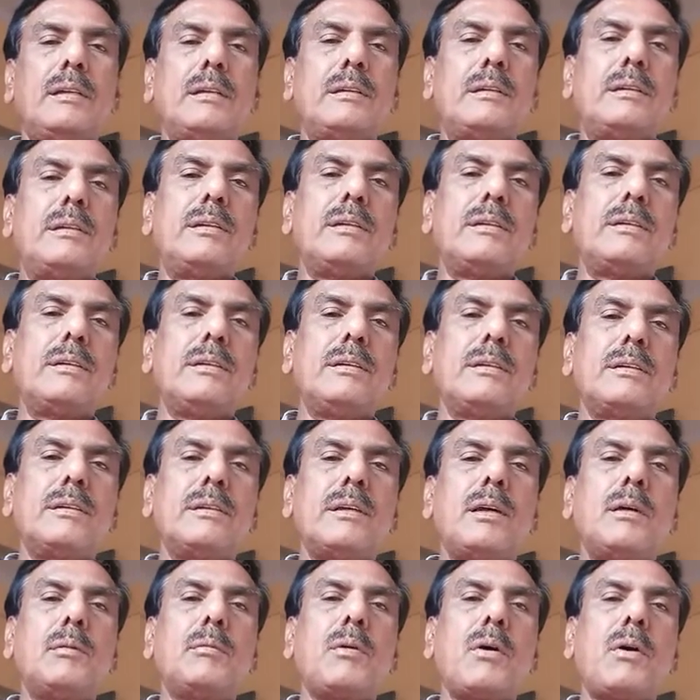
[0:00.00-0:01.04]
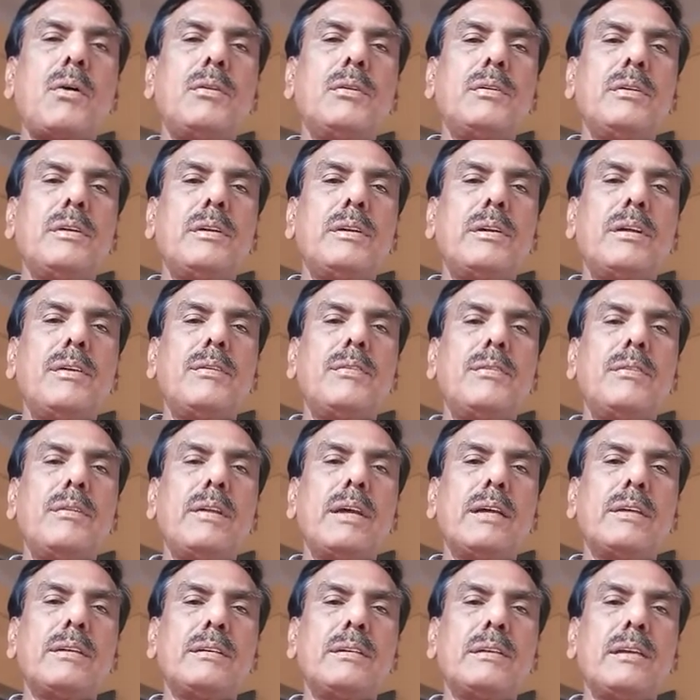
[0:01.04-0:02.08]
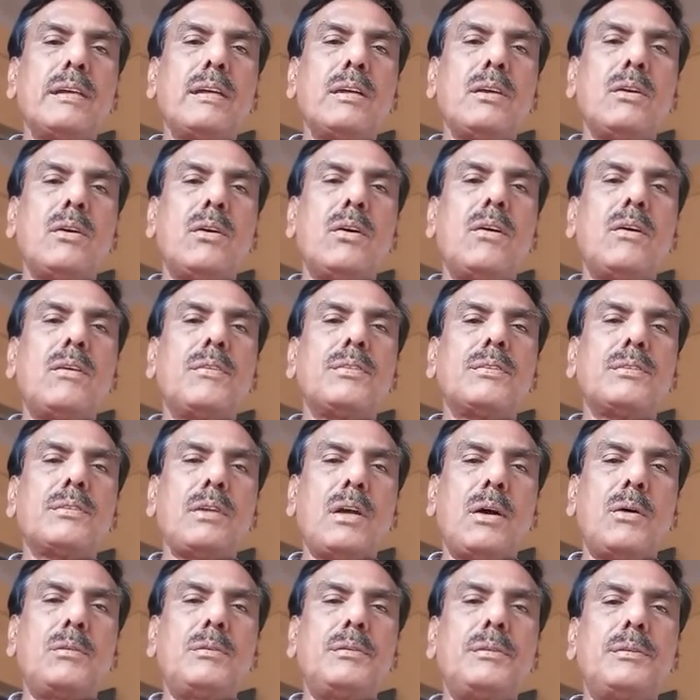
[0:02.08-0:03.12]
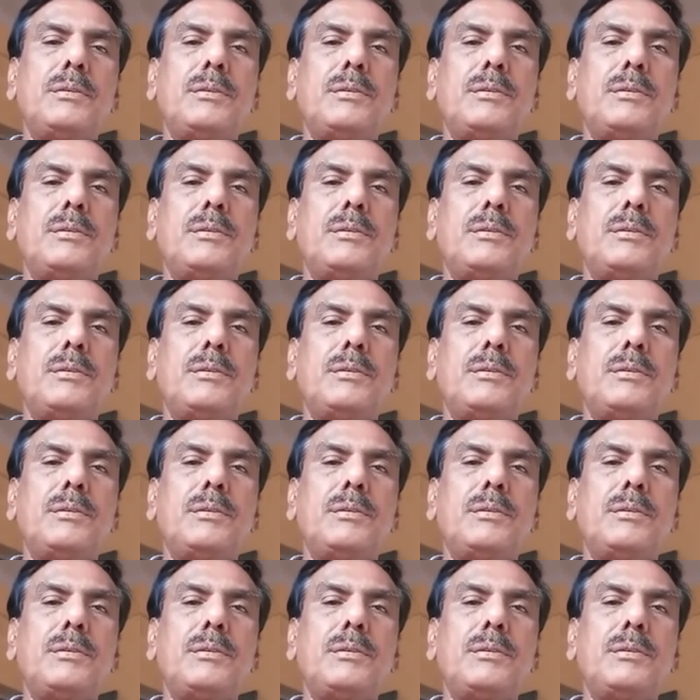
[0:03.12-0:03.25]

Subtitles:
This is about reflection of sound.